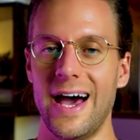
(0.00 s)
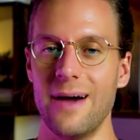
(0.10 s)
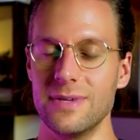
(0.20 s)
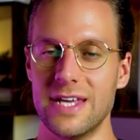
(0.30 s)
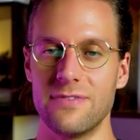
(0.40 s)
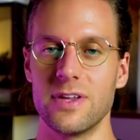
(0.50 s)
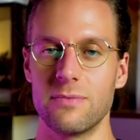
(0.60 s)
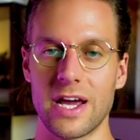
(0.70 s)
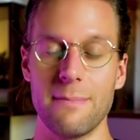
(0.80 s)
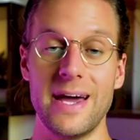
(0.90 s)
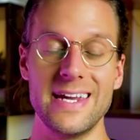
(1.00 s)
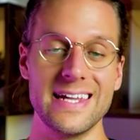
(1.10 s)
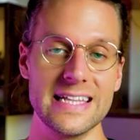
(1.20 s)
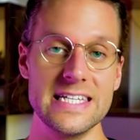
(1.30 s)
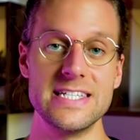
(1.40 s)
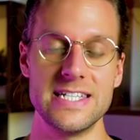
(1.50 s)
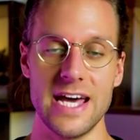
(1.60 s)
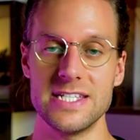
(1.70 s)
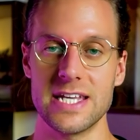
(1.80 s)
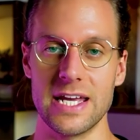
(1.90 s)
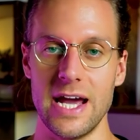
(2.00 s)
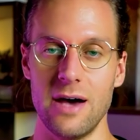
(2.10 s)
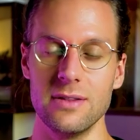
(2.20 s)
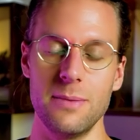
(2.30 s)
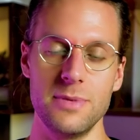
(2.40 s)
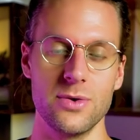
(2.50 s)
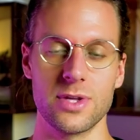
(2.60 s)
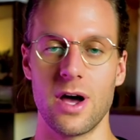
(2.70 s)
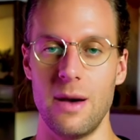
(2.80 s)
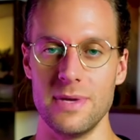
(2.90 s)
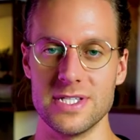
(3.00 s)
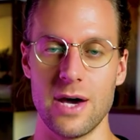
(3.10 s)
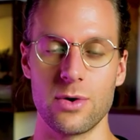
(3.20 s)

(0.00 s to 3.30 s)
I would definitely recommend at least testing it out. Let me know in the comments how it